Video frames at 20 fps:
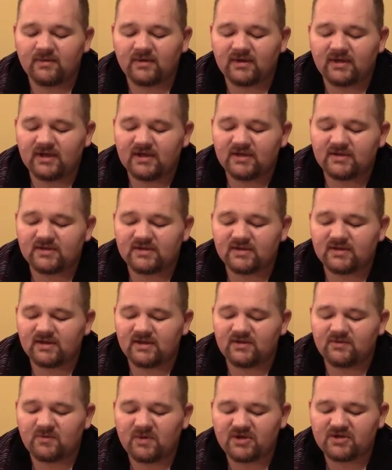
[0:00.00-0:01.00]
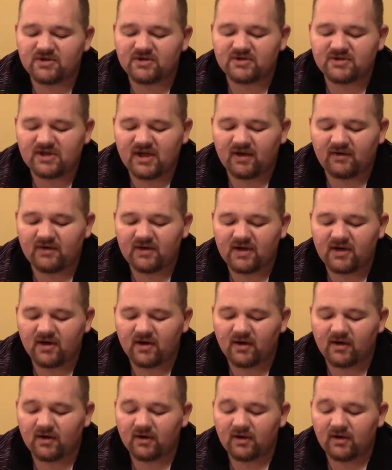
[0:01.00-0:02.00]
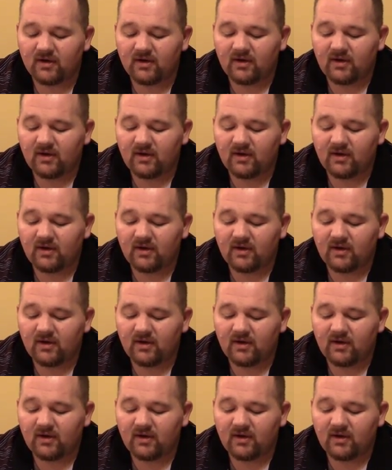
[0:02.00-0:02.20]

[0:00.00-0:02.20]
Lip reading: with these pictures down here